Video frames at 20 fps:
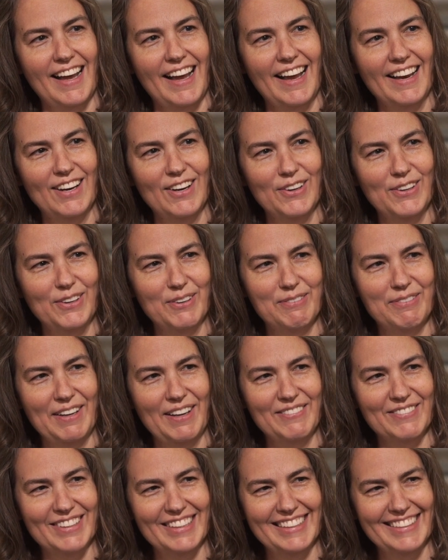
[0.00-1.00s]
I know your
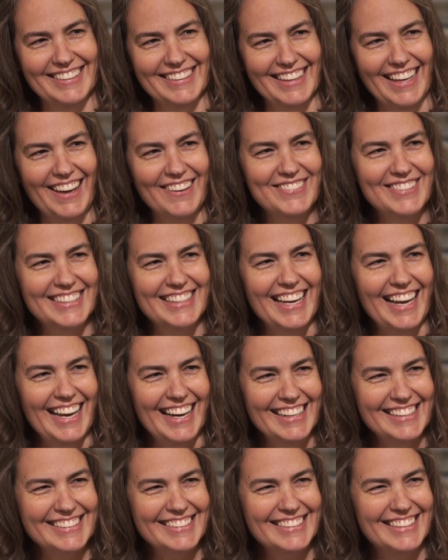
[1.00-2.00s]
favorite, live
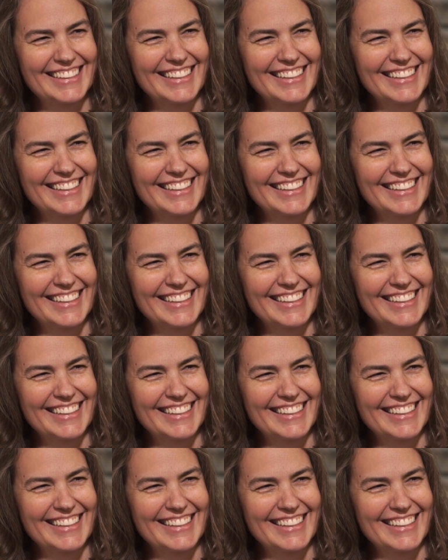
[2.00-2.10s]
snakes.